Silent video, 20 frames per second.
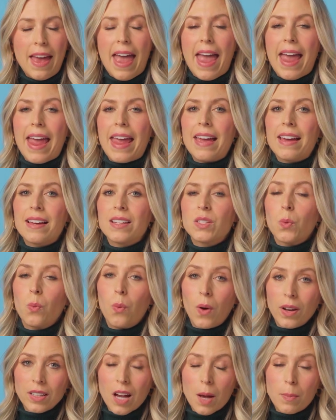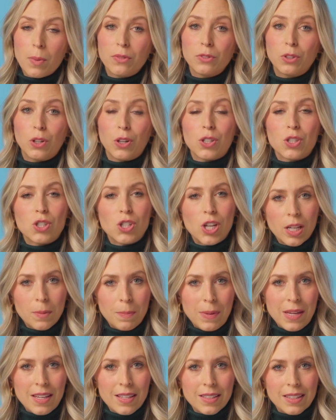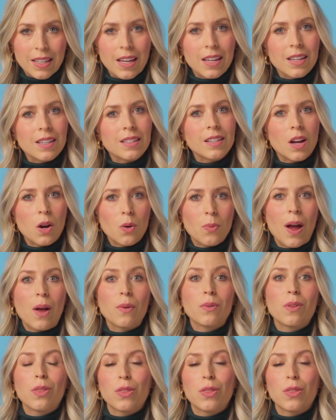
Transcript: and 1 cup of cooked chickpeas is around